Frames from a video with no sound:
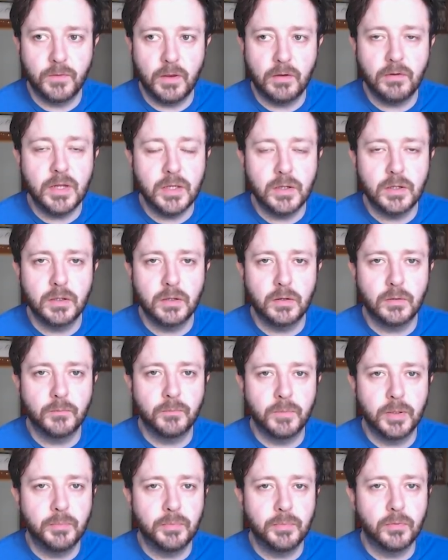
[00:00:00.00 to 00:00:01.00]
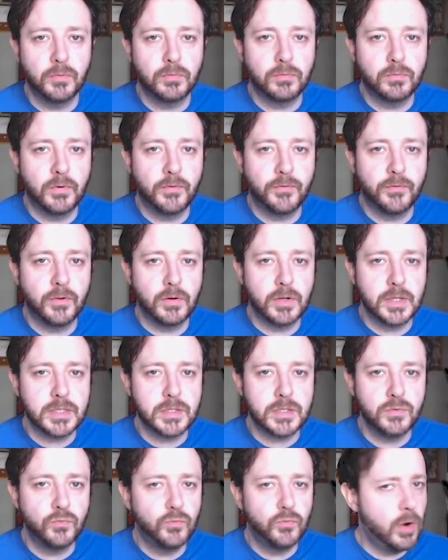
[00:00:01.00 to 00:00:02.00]
very early on people referring
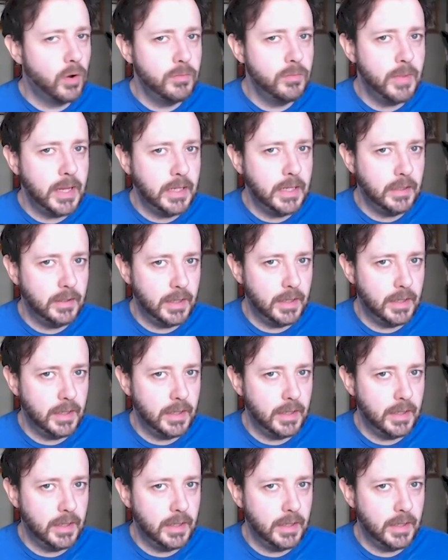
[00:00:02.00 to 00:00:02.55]
to romaine